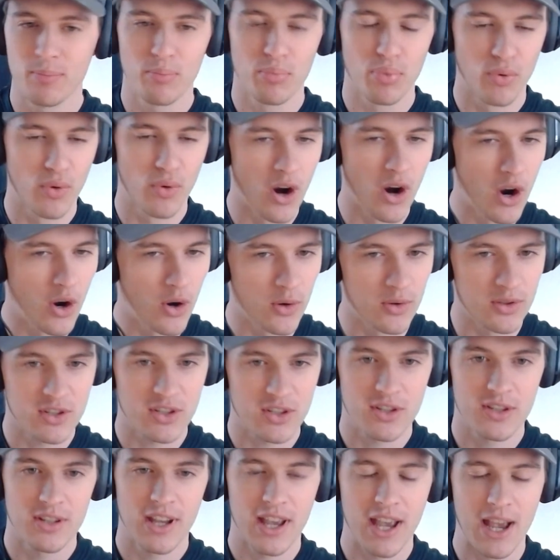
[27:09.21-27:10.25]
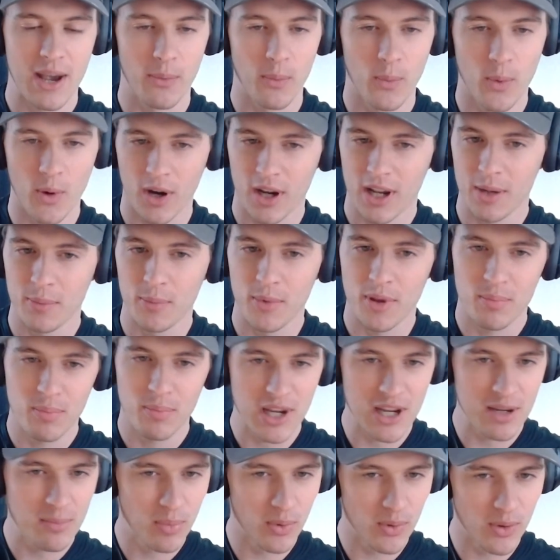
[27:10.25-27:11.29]
pros at working with
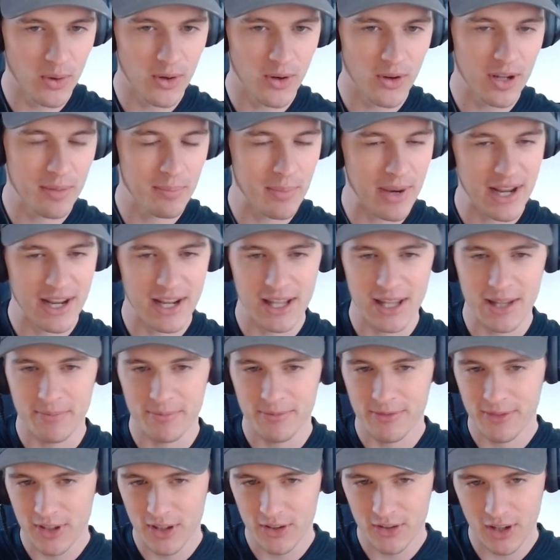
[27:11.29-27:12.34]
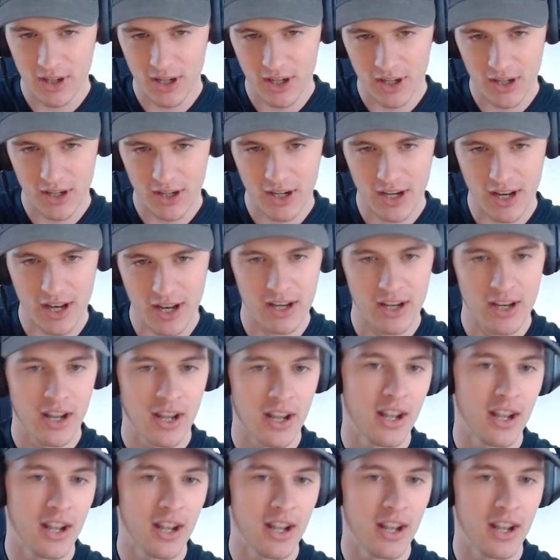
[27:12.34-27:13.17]
people and making them feel good and